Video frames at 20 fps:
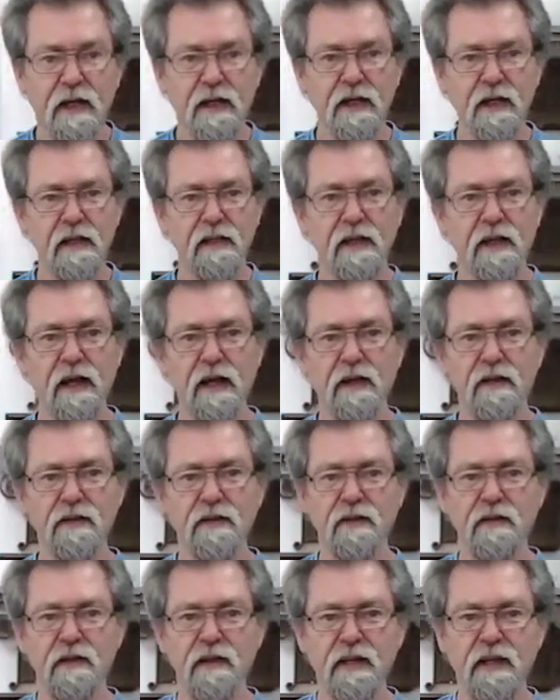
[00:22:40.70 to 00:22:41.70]
and you hit the
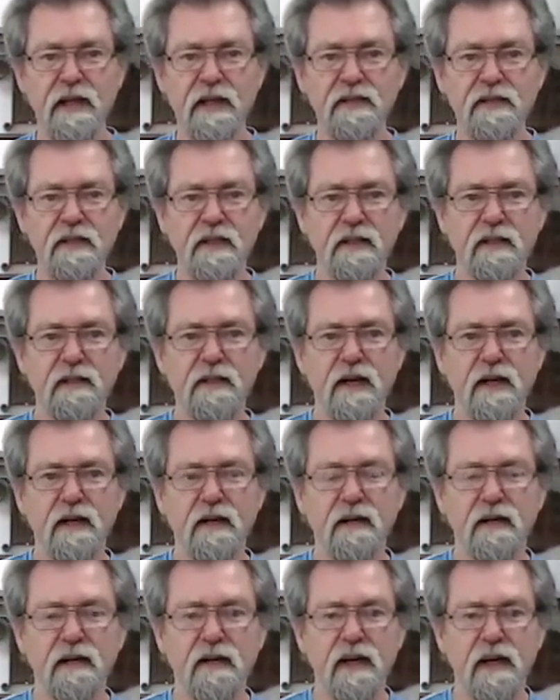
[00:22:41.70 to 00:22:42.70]
end, and that's it, done.
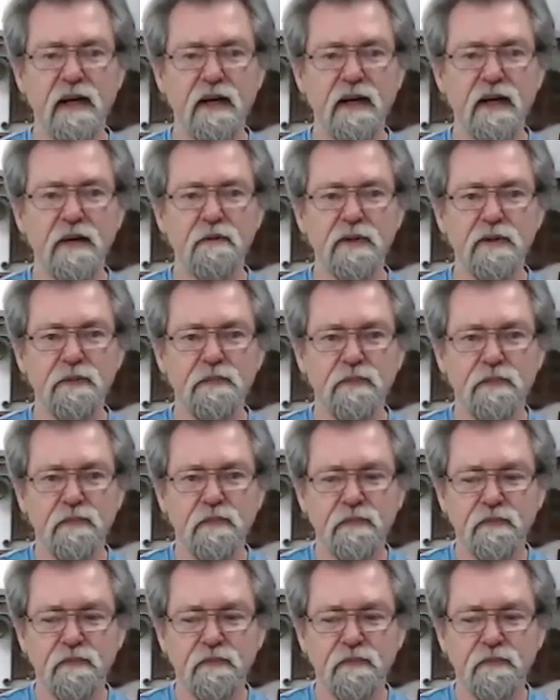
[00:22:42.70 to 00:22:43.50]
Out it comes.